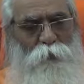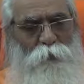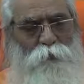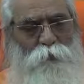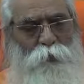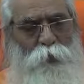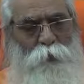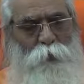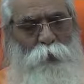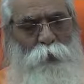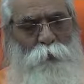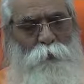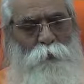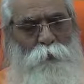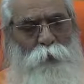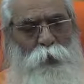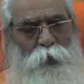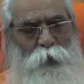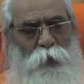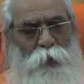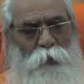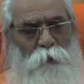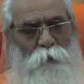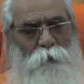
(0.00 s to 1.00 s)
of the
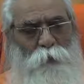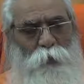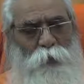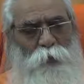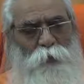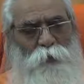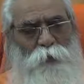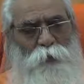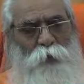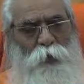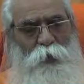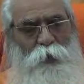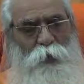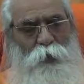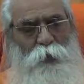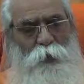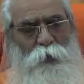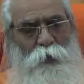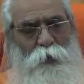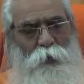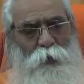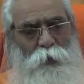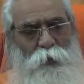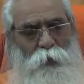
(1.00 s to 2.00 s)
Brahma, but
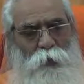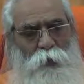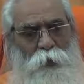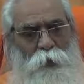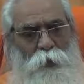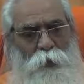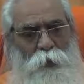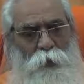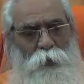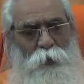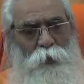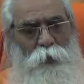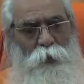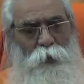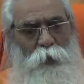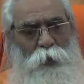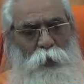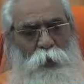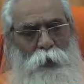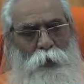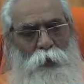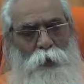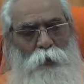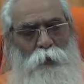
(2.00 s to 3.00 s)

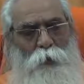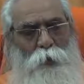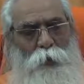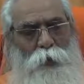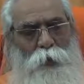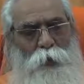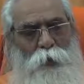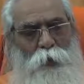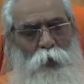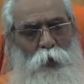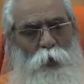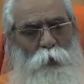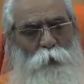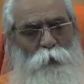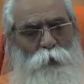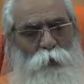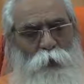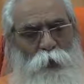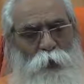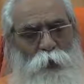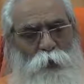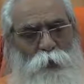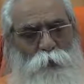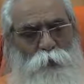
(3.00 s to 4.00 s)
unknowing of
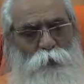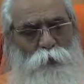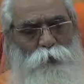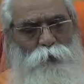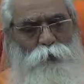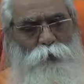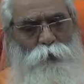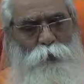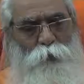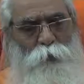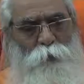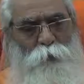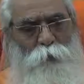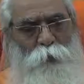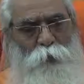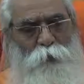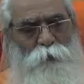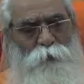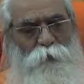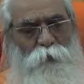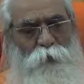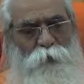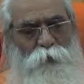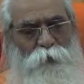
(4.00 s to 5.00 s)
that truth,
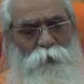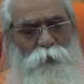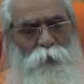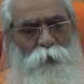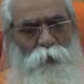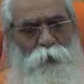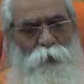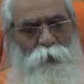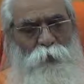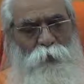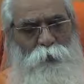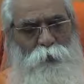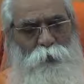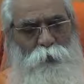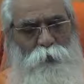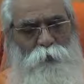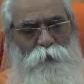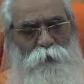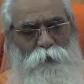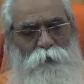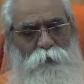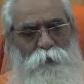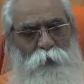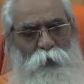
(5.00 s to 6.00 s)
person think
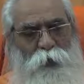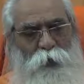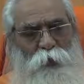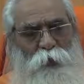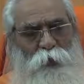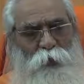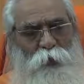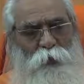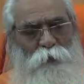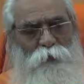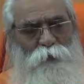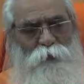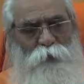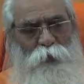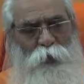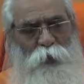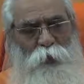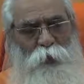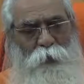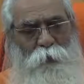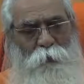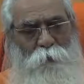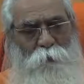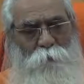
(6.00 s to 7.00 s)
this world is
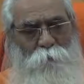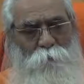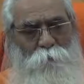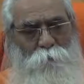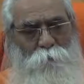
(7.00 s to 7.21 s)
the